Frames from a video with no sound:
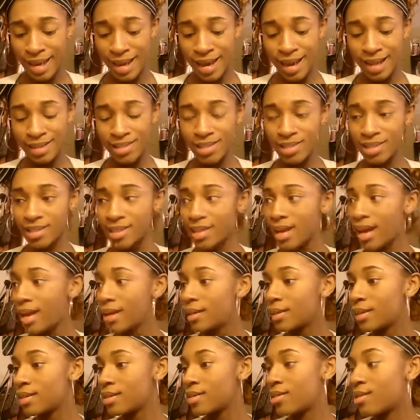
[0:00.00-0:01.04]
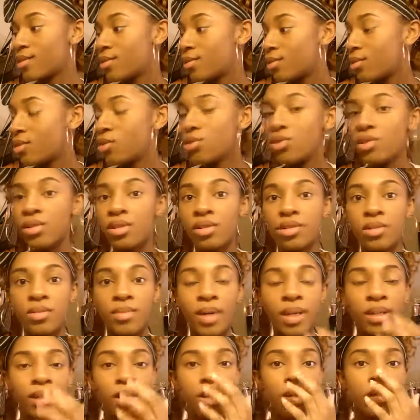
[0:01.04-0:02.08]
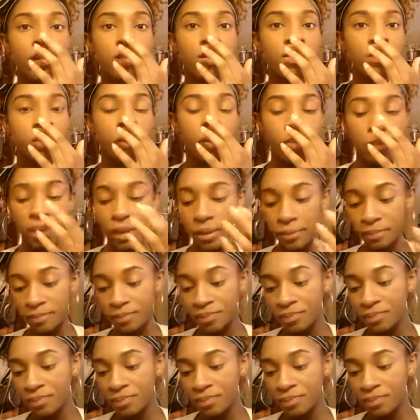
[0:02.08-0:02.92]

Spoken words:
I just got it because I usually use my NYX one, but